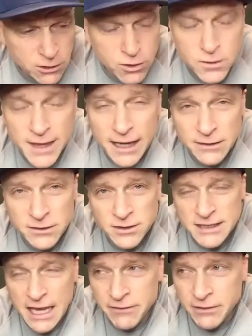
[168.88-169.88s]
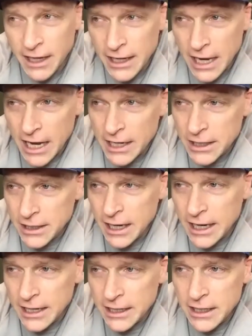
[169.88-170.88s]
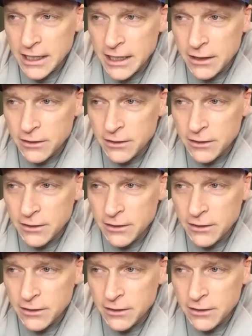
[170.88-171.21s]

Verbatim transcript: 2007, I I, I uh,